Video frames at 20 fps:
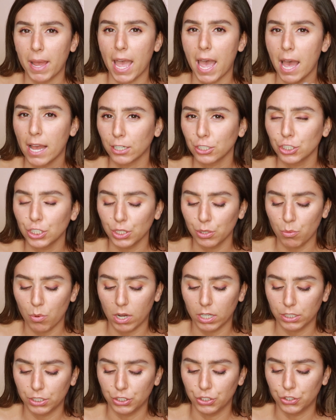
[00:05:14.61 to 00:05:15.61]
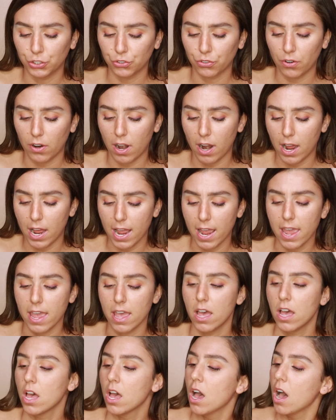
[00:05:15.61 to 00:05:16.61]
I actually want to
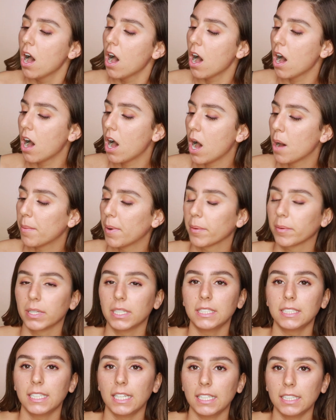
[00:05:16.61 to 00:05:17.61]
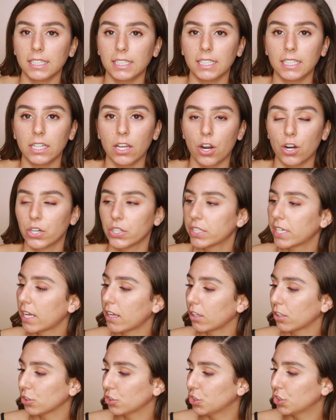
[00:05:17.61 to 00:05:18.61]
try, I'm going to take the
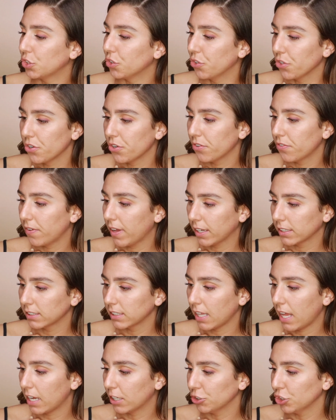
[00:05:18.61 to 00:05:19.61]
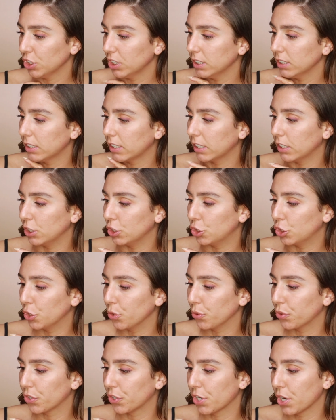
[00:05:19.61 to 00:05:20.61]
Ardell Studio Effects lashes in
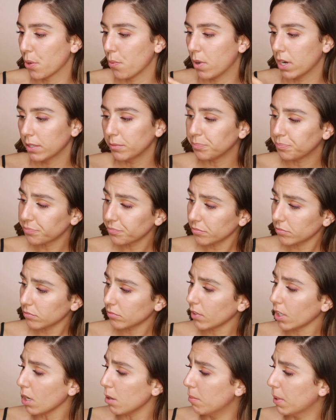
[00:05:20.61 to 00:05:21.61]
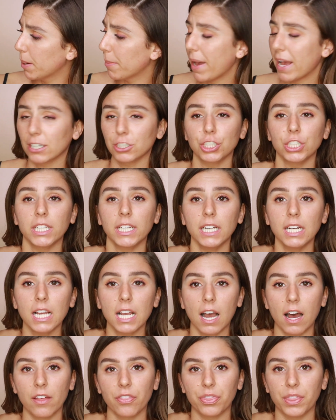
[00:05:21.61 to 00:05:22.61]
231, but I'm actually going to
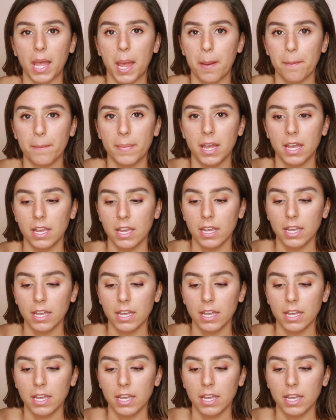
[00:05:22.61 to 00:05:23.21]
cut them